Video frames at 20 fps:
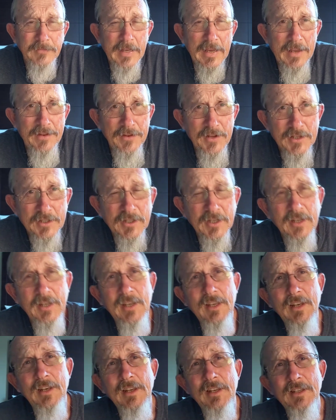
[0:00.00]
And this,
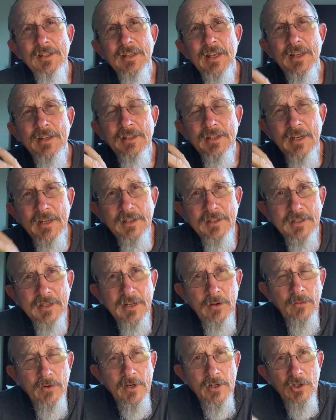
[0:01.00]
again, is that
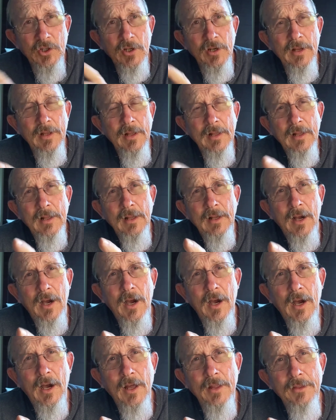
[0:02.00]
10-city region
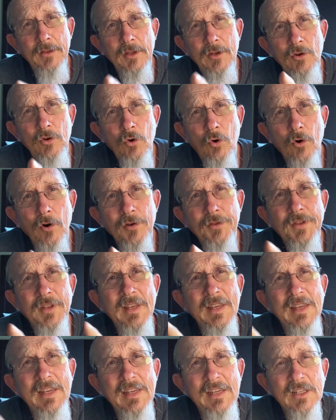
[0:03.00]
on the
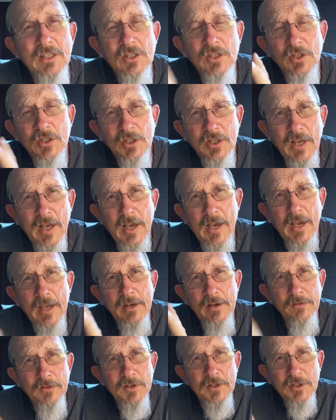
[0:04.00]
northeast
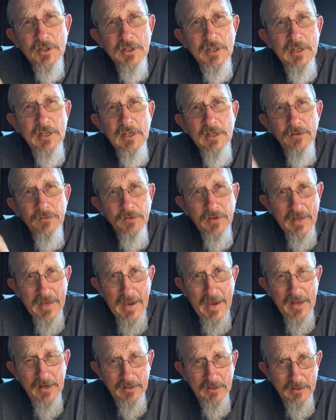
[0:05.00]
side of the Sea of
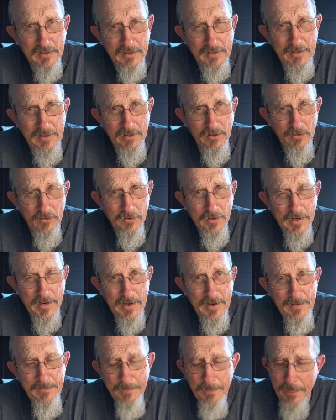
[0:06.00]
Galilee,
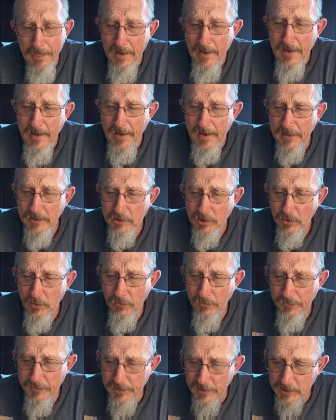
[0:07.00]
okay? And
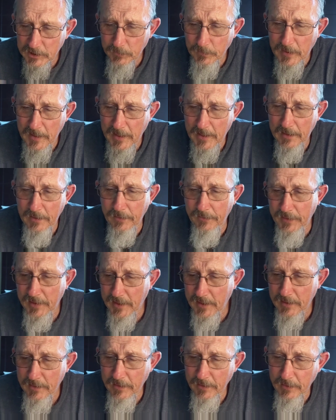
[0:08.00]
so this man
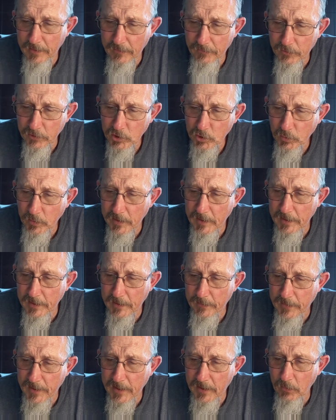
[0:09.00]
then, in verse 20,
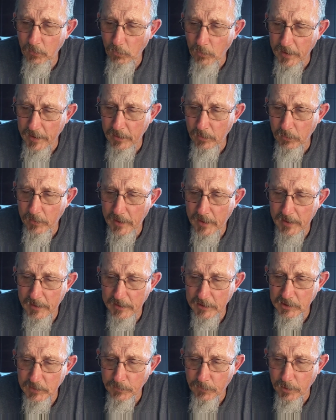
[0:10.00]
the man went away.
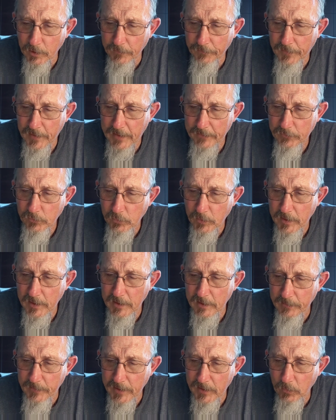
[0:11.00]
This is Mark 5:20.
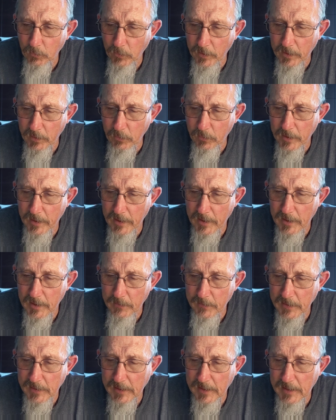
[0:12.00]
The man went away
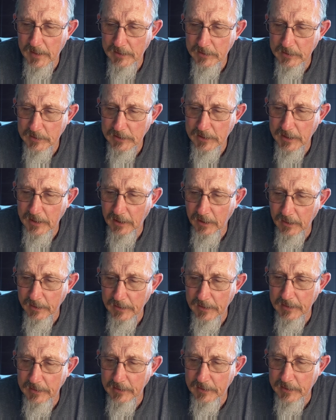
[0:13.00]
and began to tell
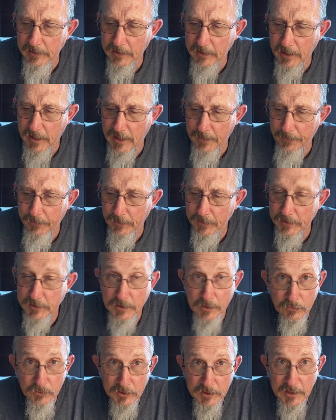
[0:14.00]
in the Decapolis,
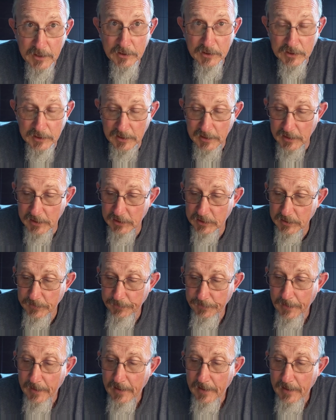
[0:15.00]
those 10 cities,